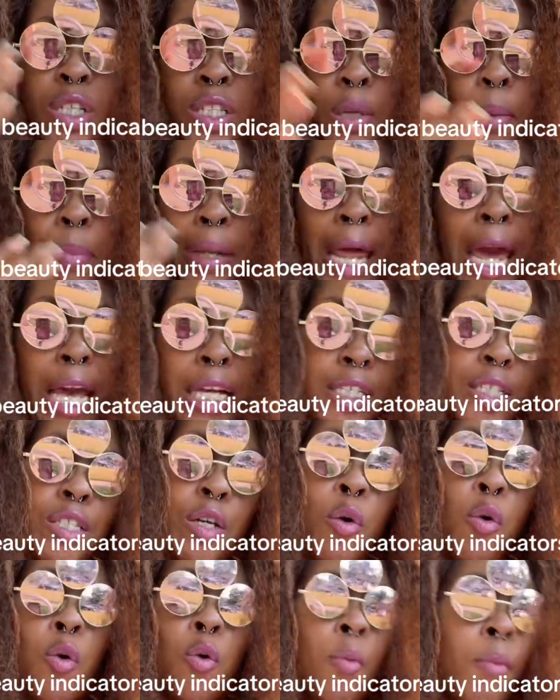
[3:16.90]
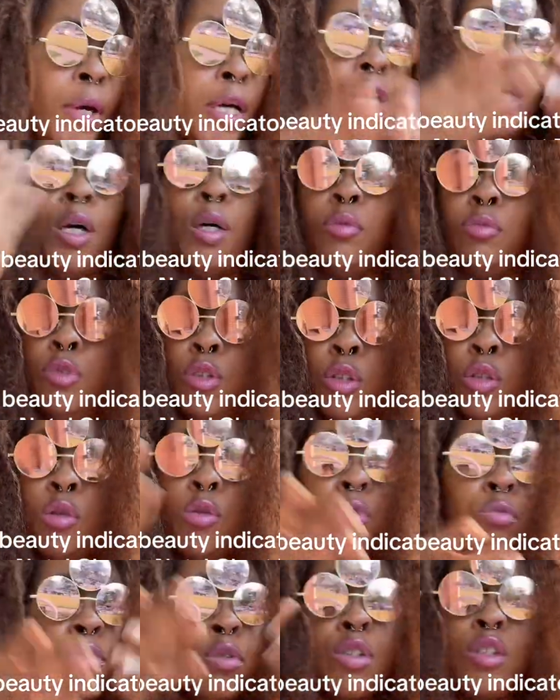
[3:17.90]
black soap,
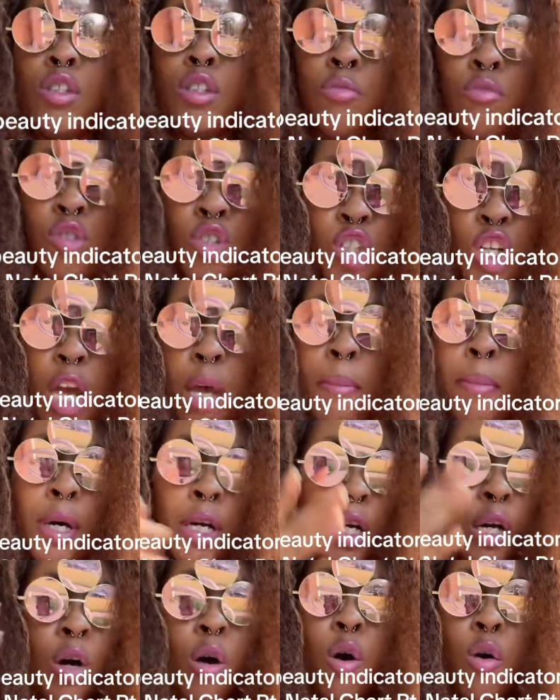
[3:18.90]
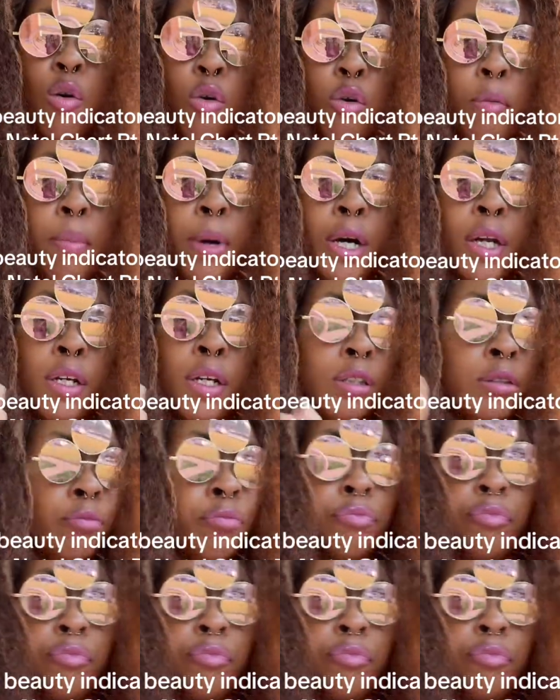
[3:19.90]
some shea butter, cocoa butter,